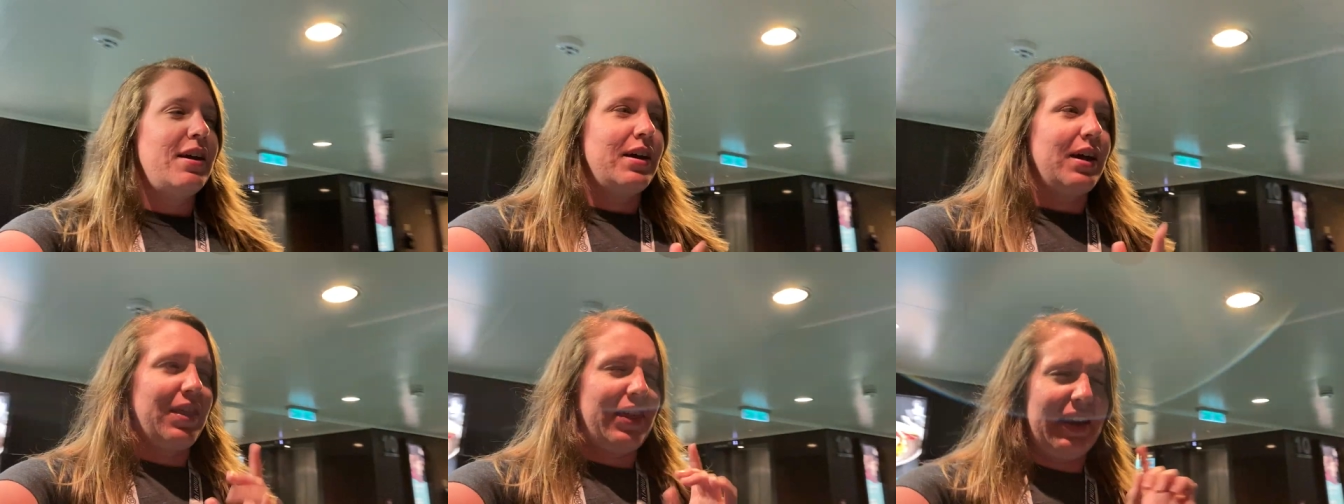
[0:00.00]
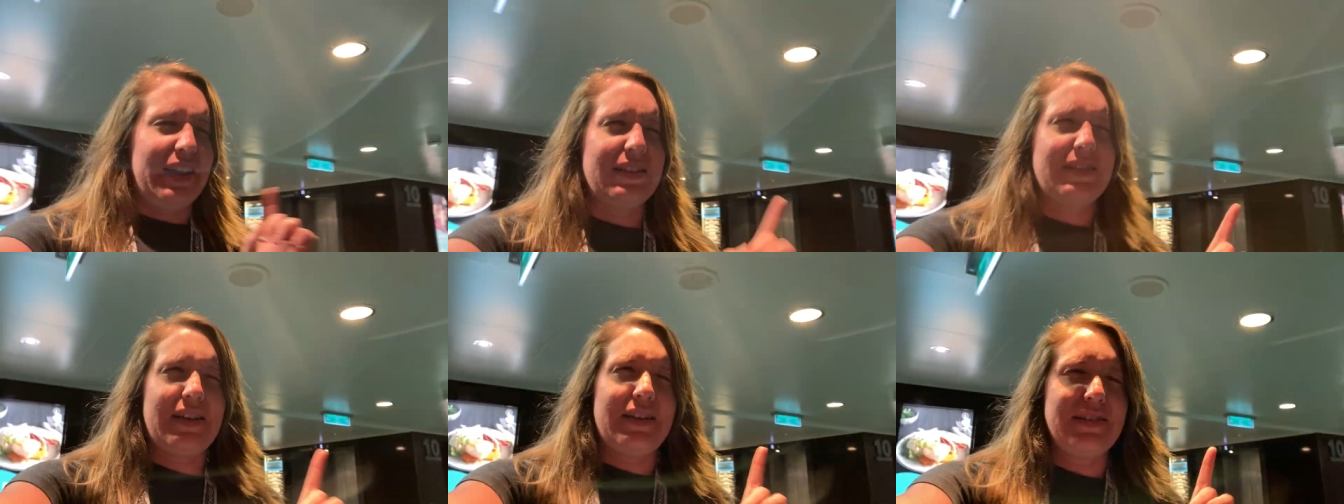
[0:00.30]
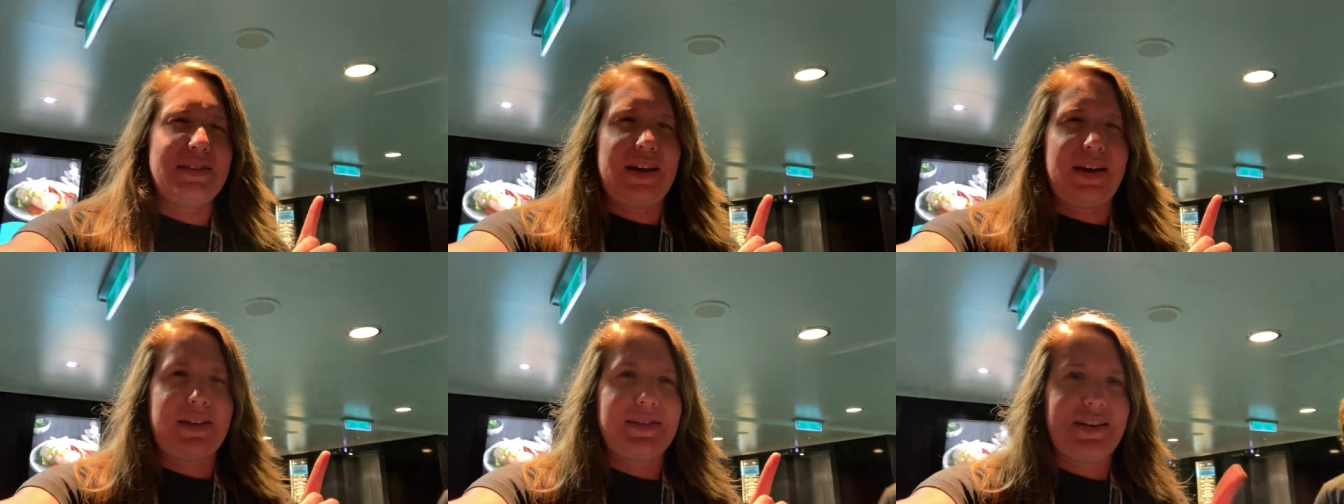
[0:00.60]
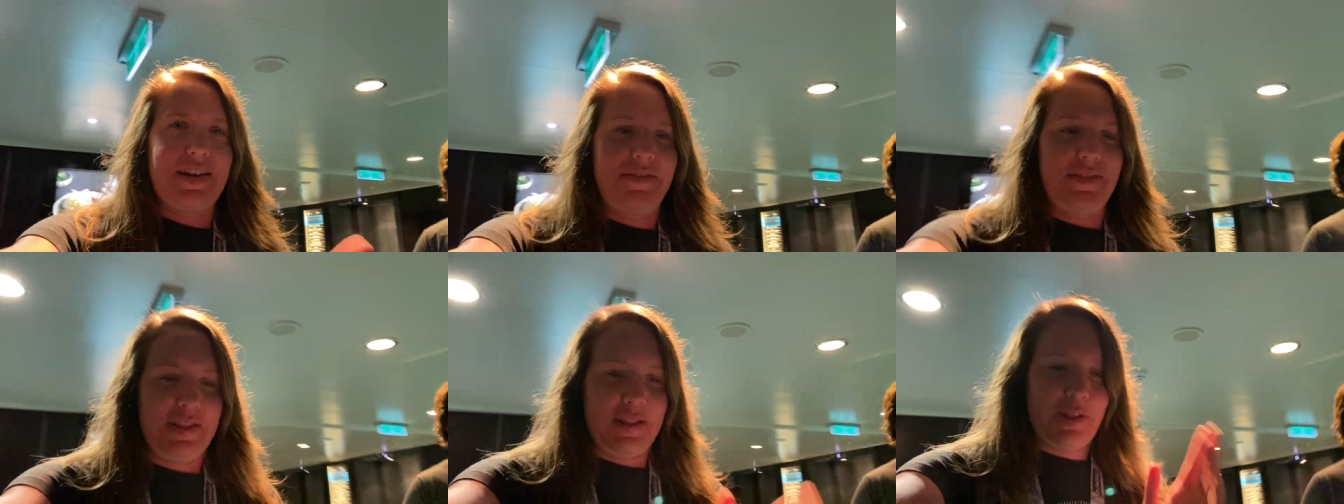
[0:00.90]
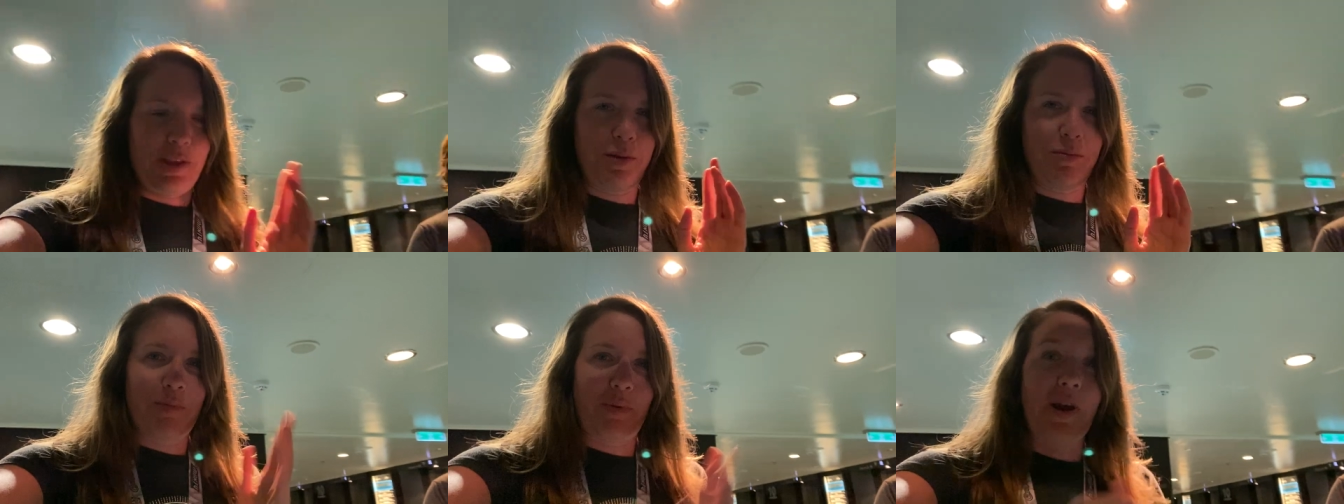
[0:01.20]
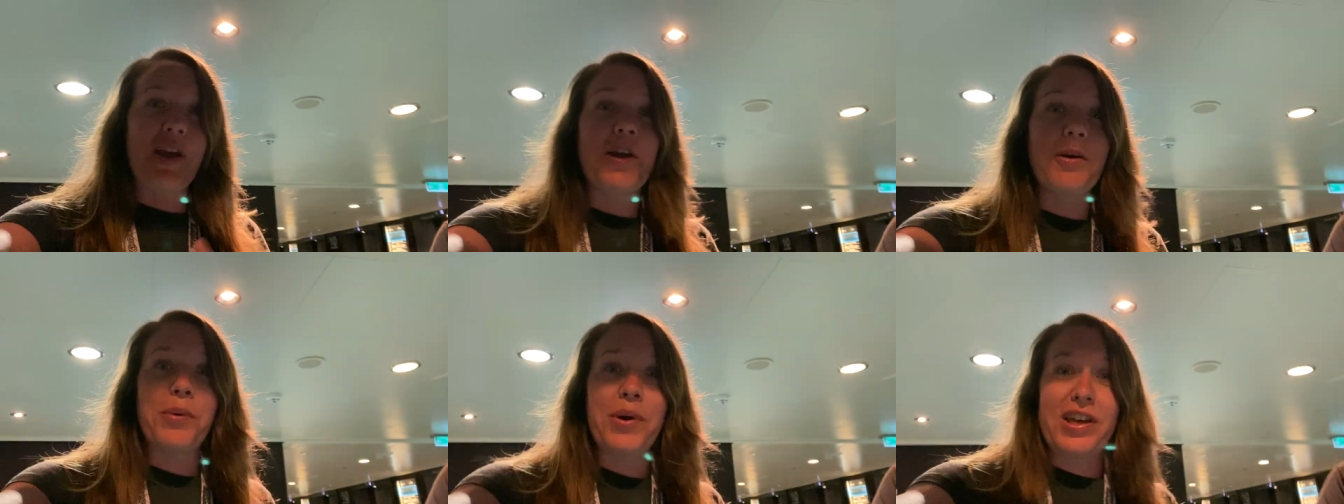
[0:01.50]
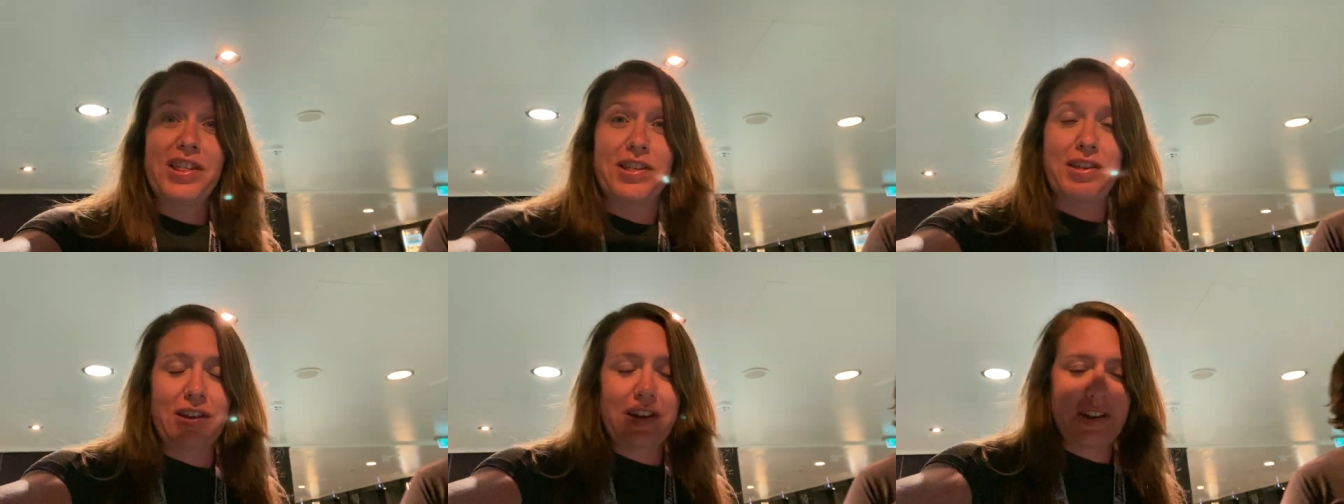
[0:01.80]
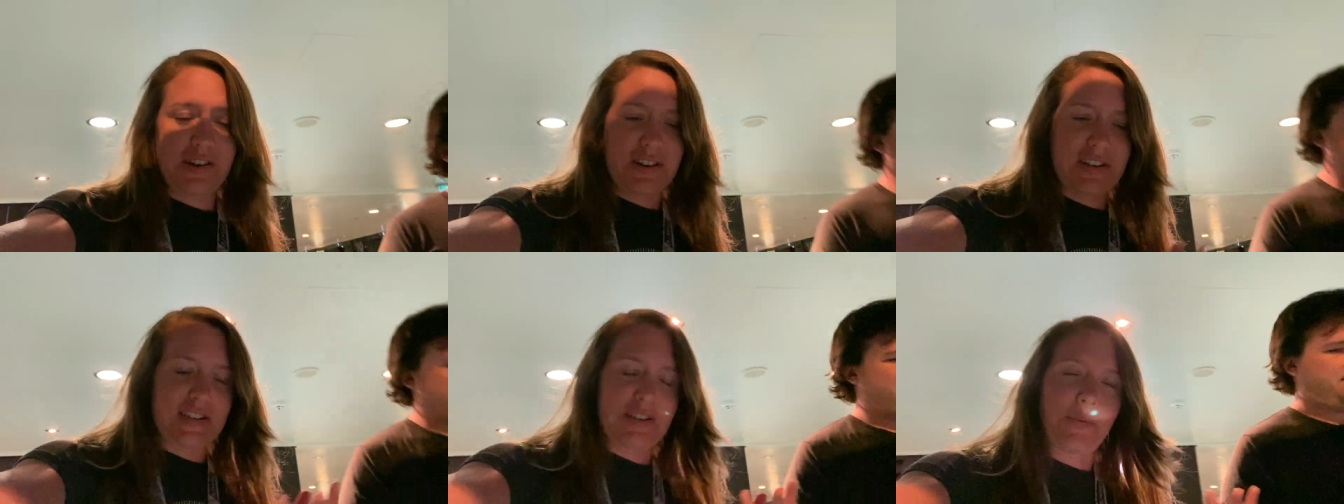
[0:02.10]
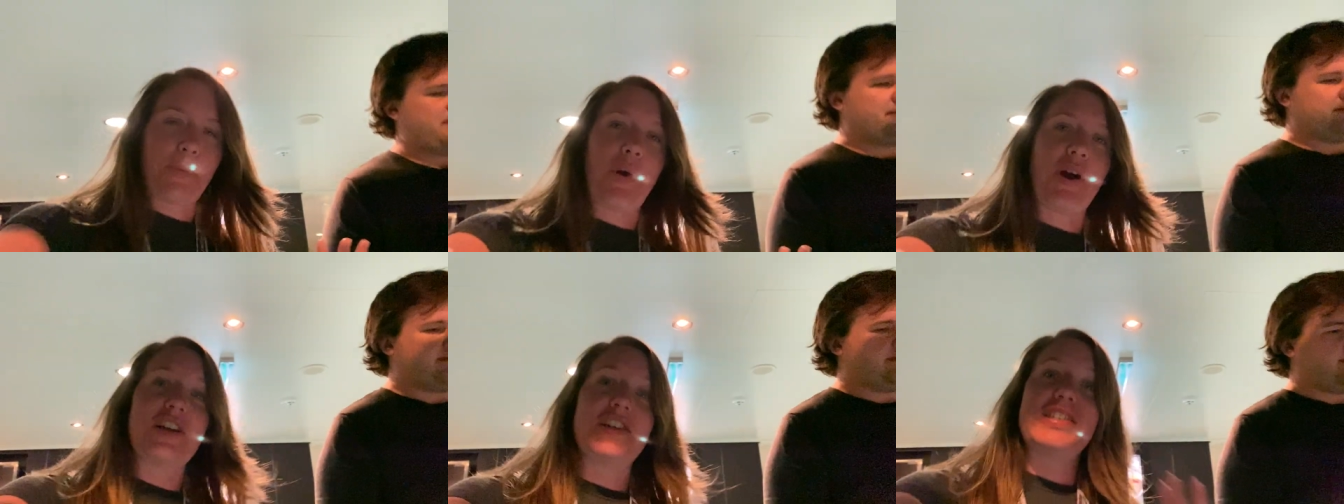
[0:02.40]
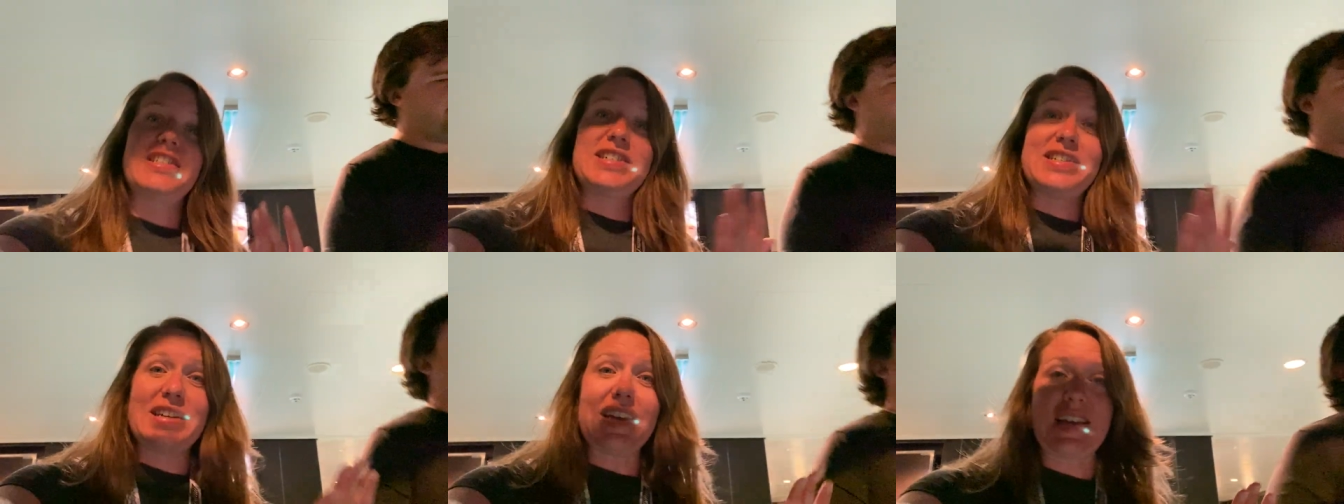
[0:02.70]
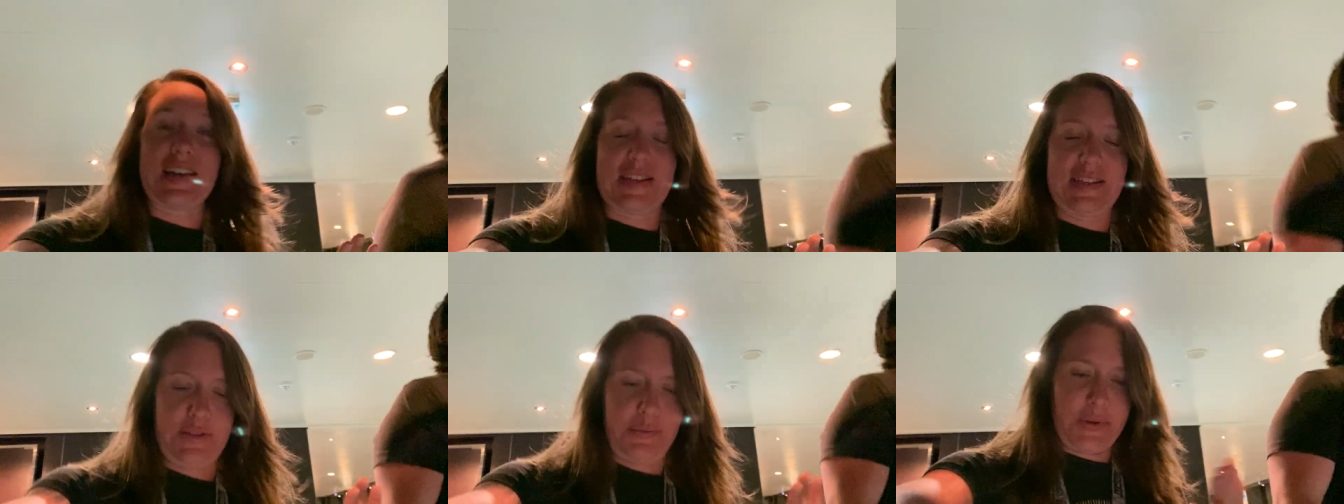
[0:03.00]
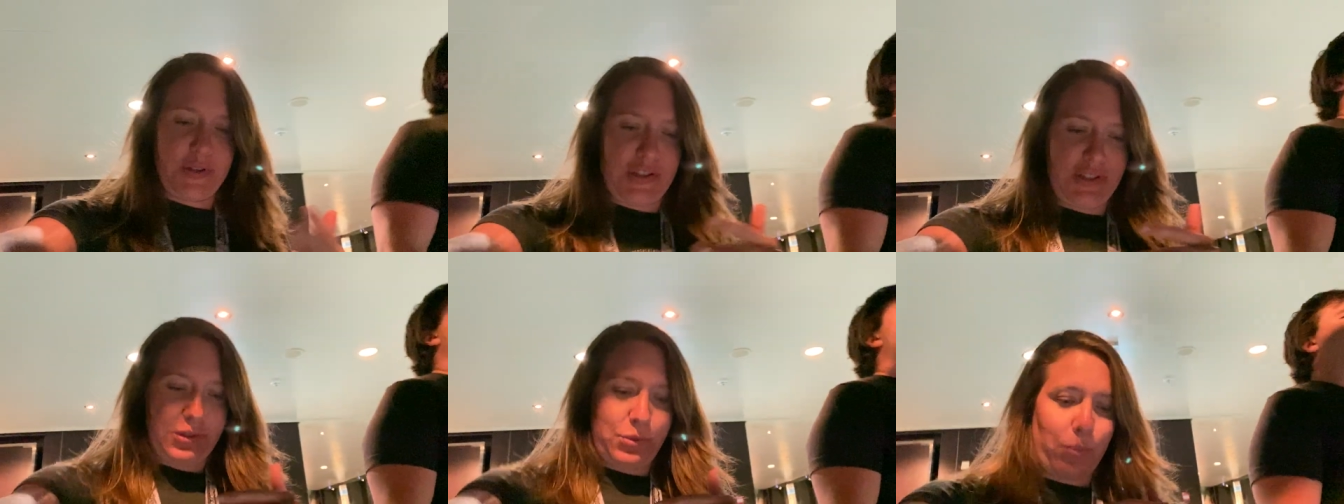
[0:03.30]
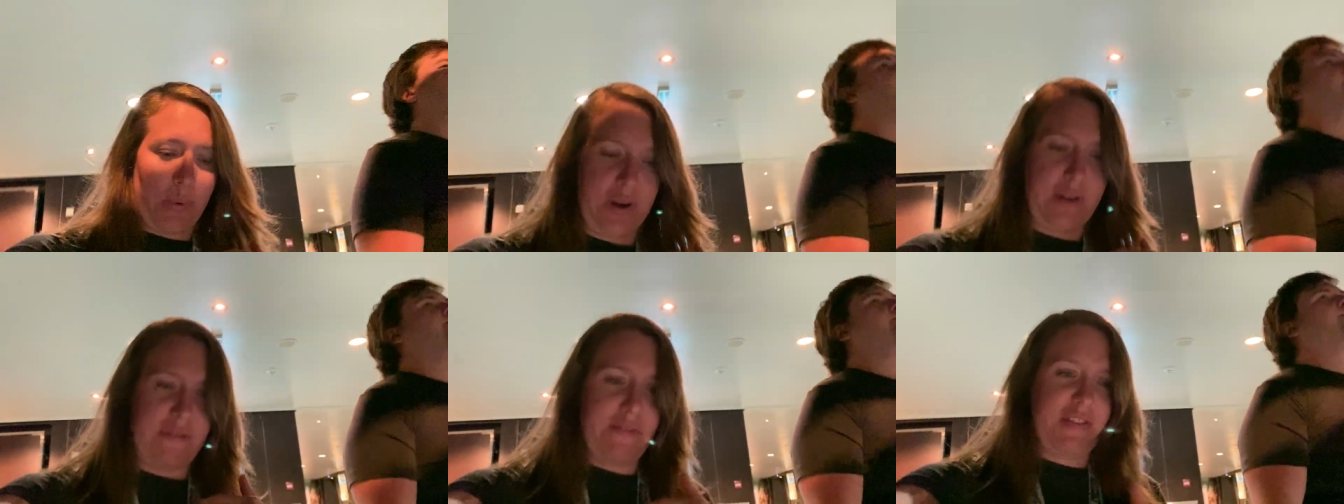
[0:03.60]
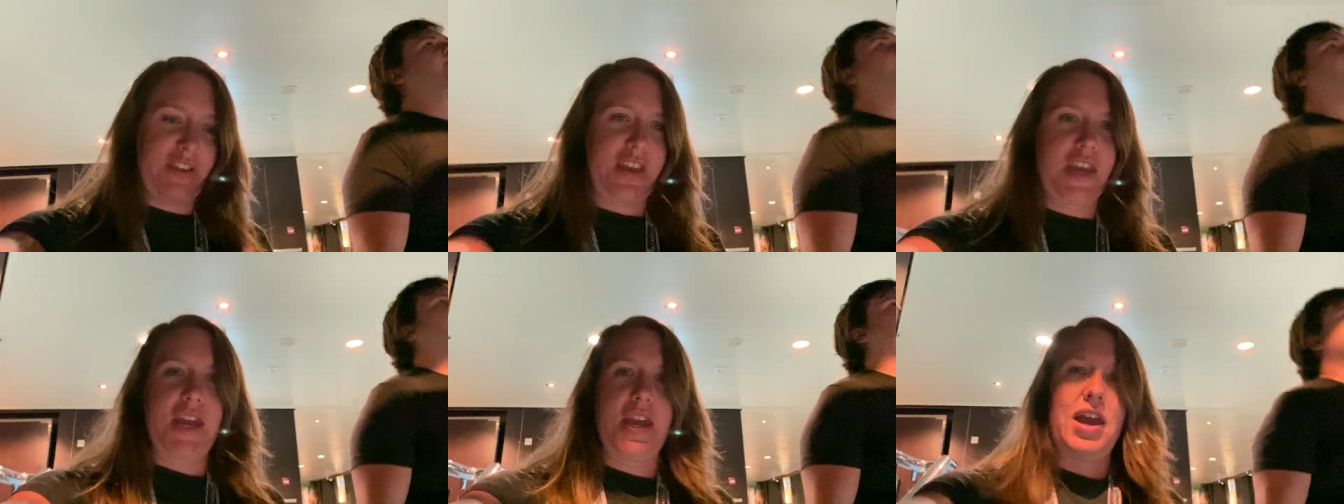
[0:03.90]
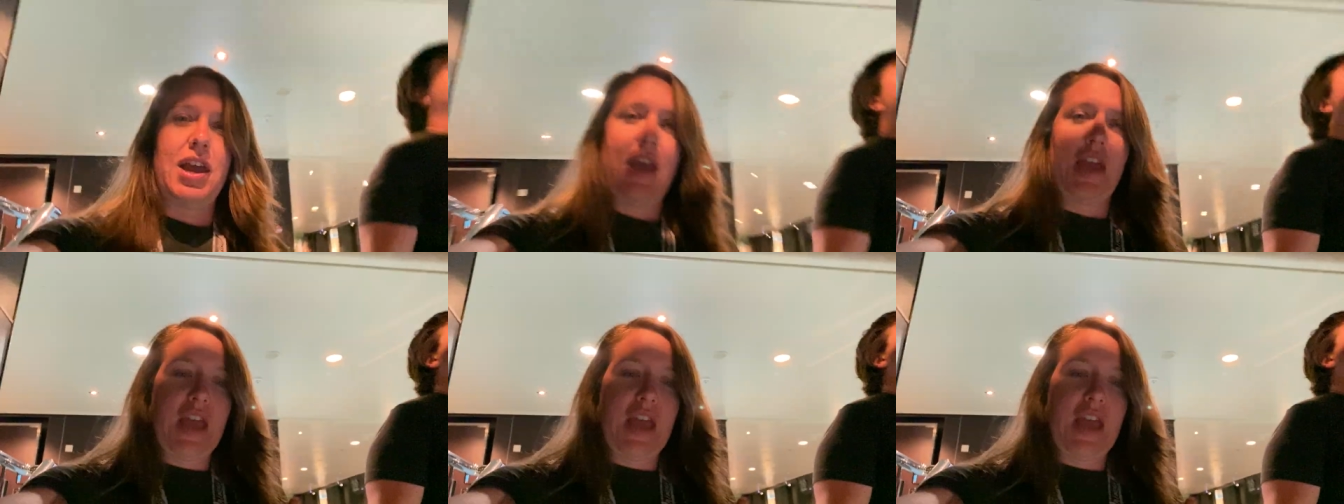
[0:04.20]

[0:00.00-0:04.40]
I think it's on deck 7, the Breakaway Theater, to watch Six, which is one of the